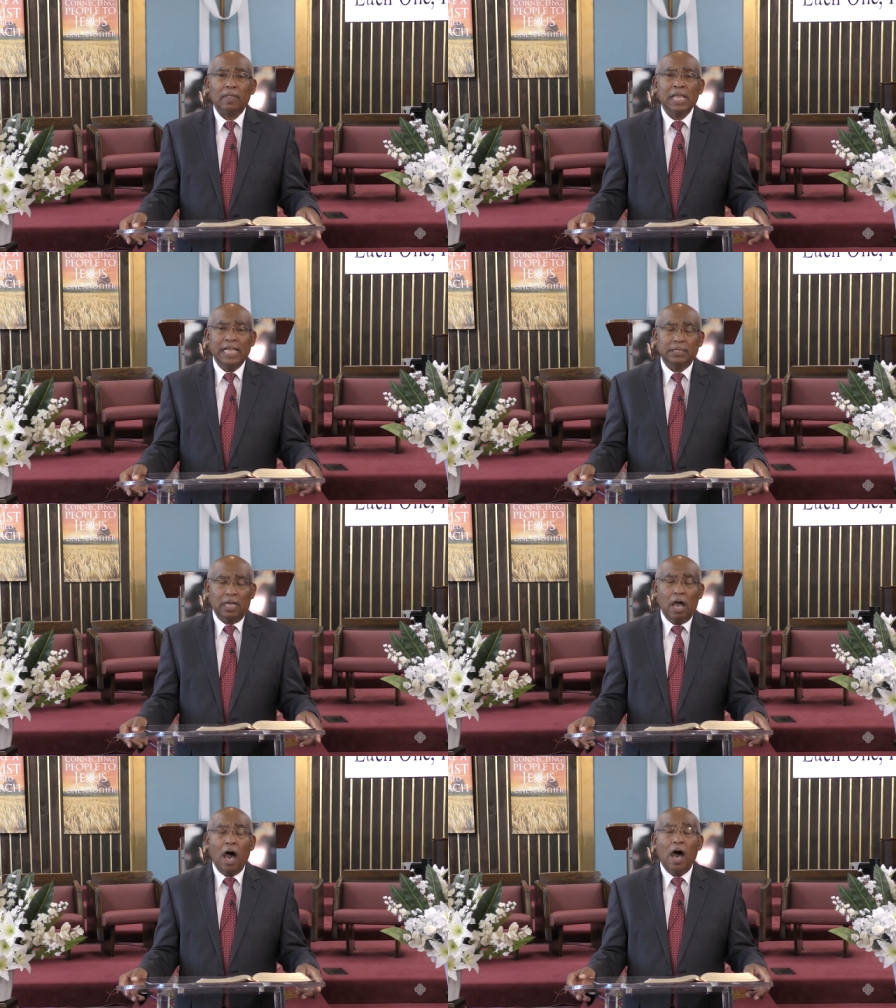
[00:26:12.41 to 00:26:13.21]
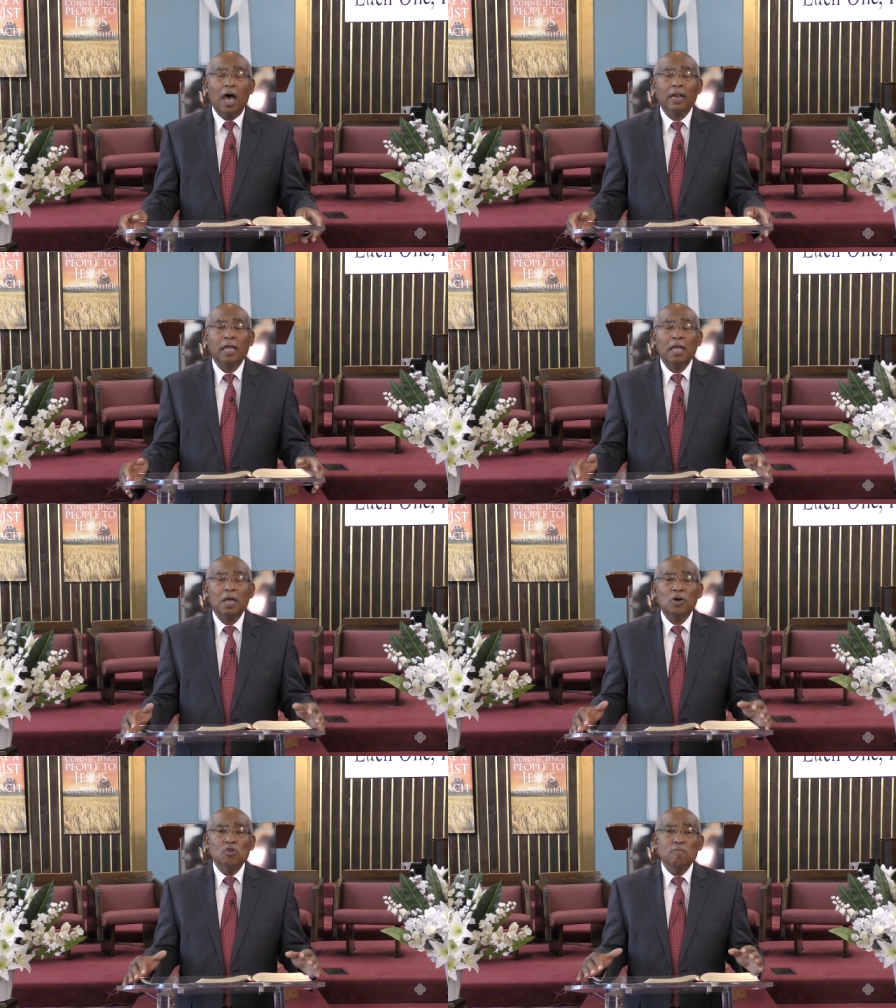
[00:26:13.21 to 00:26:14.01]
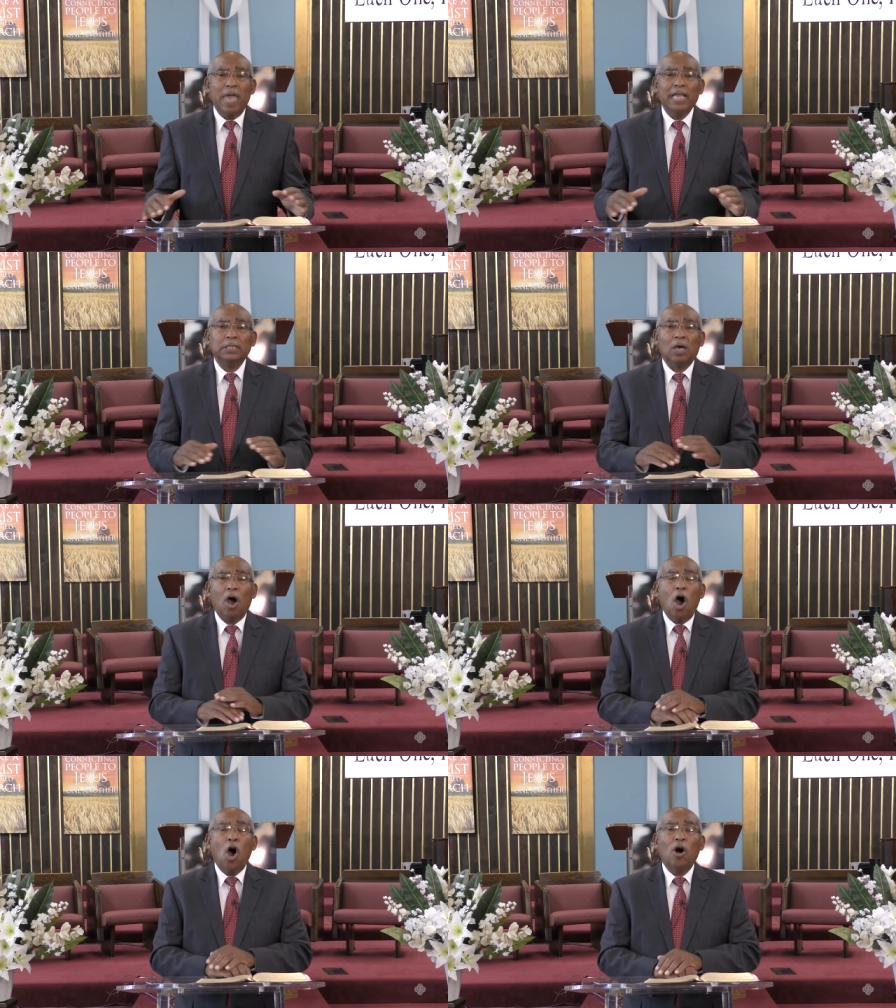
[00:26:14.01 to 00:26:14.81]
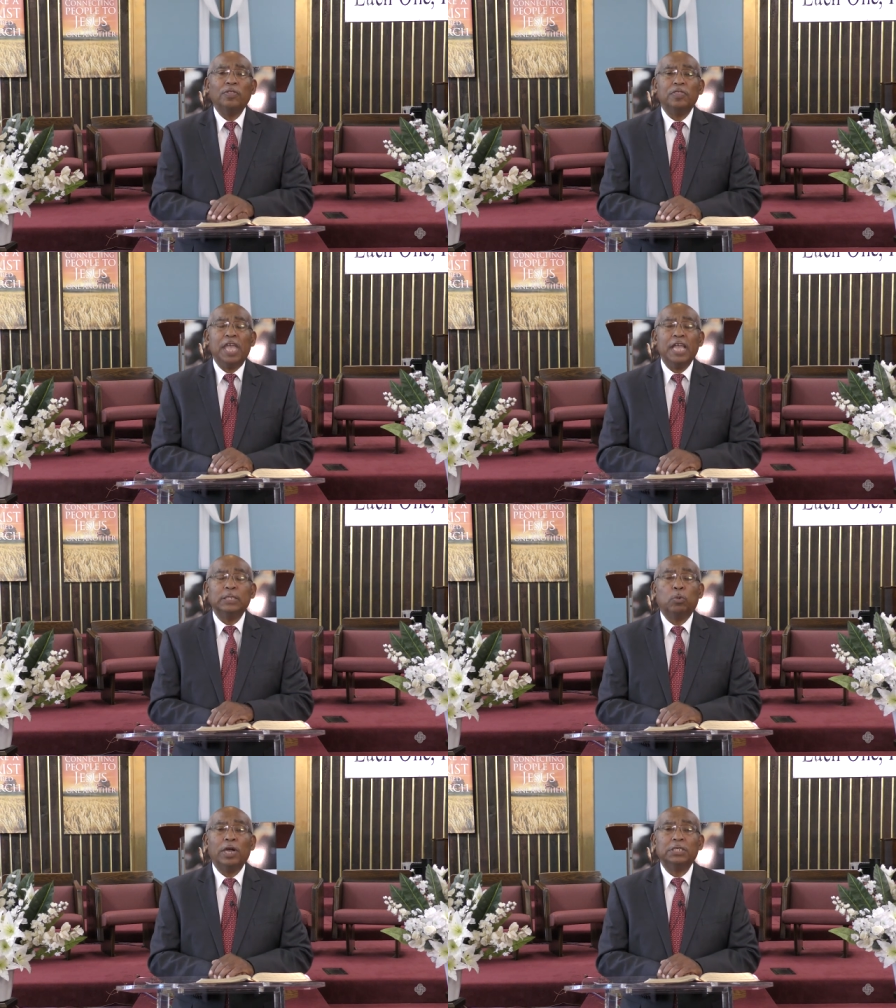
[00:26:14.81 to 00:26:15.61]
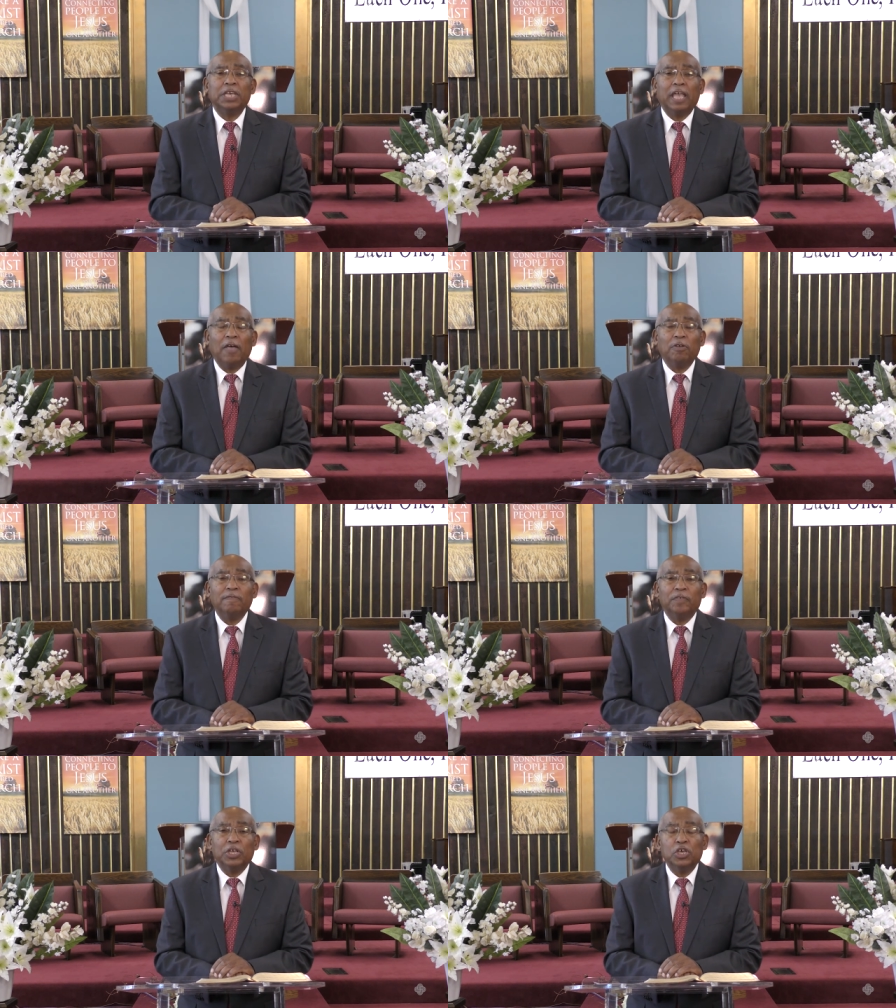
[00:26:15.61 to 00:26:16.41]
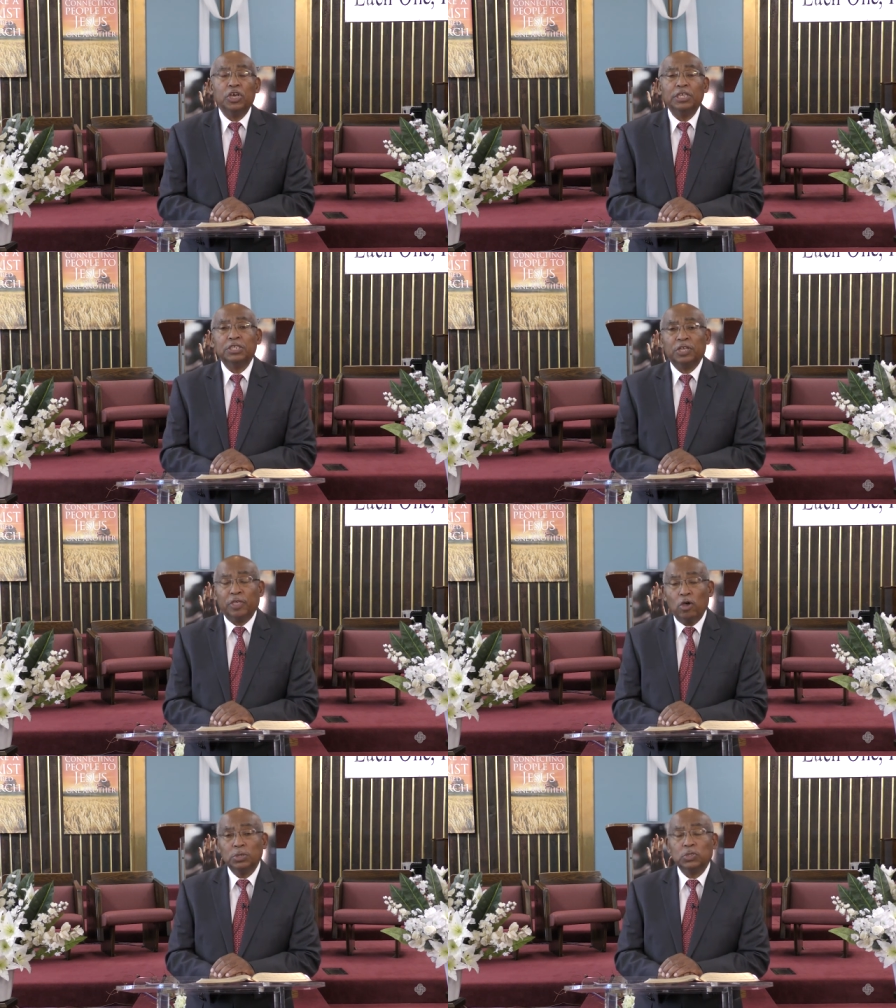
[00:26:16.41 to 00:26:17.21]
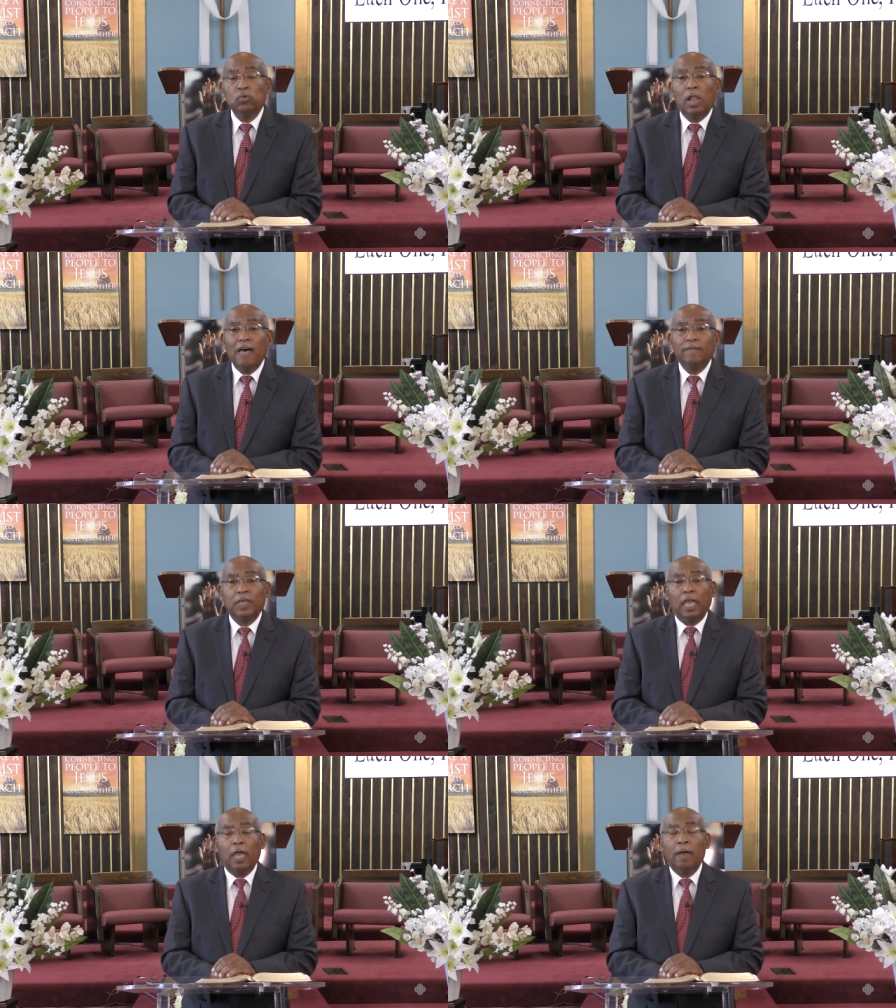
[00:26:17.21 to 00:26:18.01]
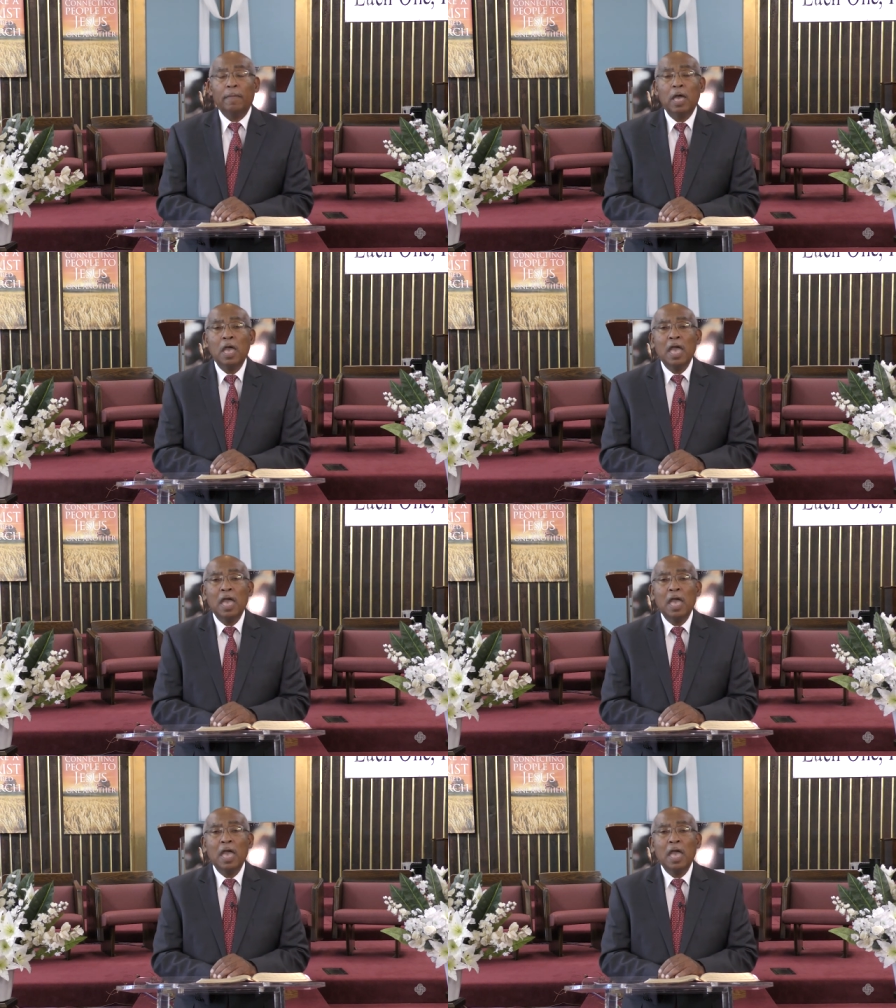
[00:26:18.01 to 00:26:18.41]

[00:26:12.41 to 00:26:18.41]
He's a God who makes all things work together for good to those who love Him